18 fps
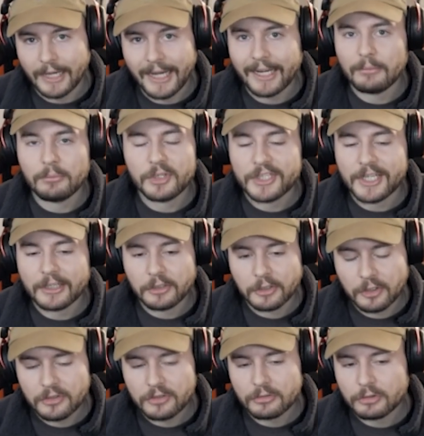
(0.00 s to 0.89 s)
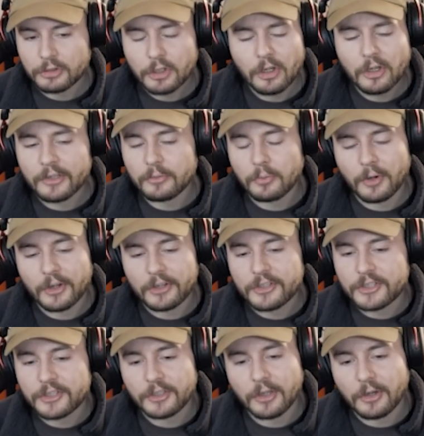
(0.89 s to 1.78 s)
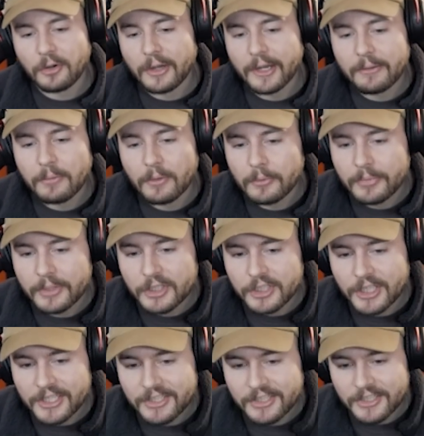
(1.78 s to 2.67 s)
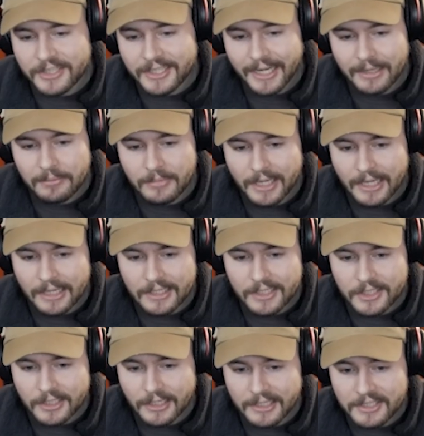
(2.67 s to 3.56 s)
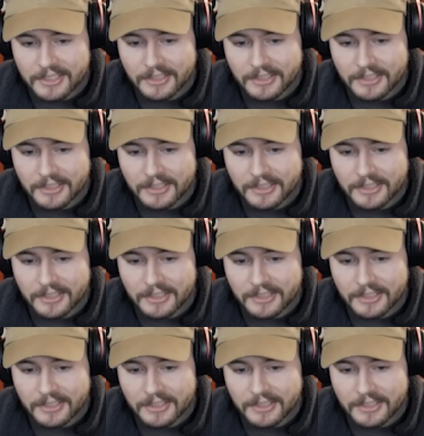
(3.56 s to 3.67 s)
100% good. Sure, it works, you know, it will be just the same as